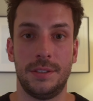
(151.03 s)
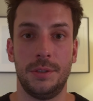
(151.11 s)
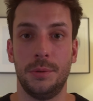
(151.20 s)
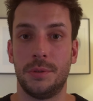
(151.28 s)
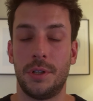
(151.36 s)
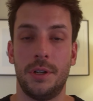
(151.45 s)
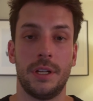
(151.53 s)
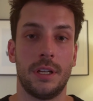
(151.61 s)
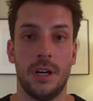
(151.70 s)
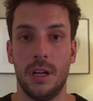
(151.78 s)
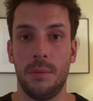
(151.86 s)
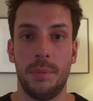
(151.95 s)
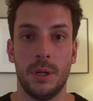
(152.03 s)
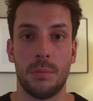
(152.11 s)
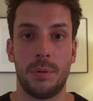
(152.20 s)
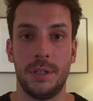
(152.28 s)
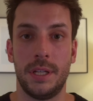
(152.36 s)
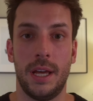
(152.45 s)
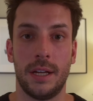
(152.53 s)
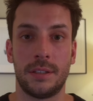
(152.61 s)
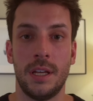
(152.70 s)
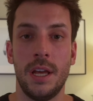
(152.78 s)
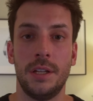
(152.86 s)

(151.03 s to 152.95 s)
to turning on BILT Protect